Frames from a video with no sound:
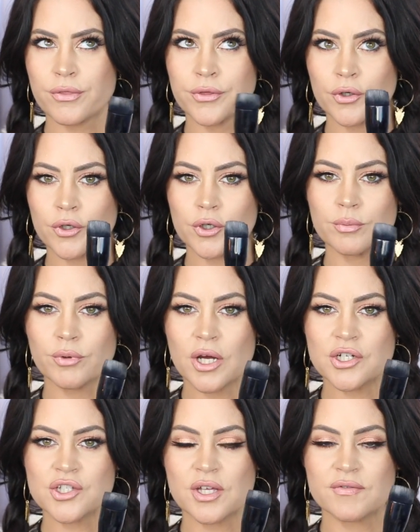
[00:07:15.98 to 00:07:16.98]
third
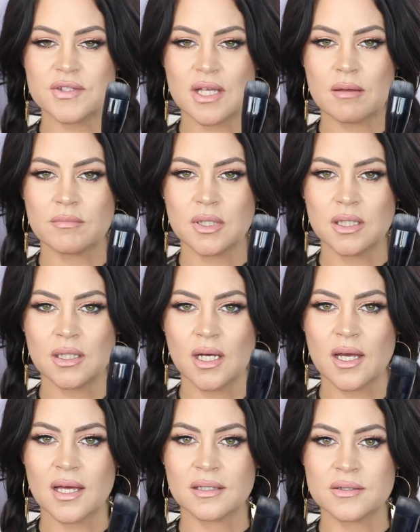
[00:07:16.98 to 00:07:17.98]
brush they've sent me,
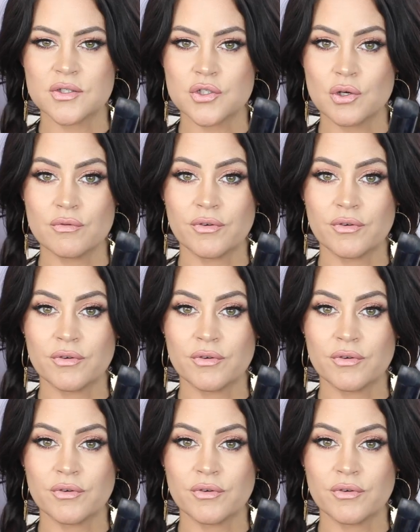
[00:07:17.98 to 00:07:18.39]
and so